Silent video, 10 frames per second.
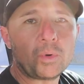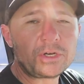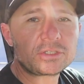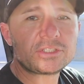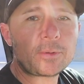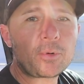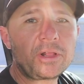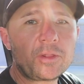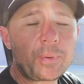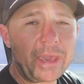When you're
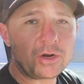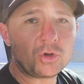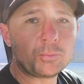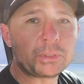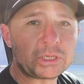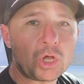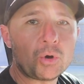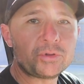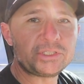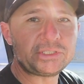separating the panel
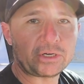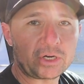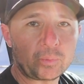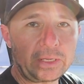below the steering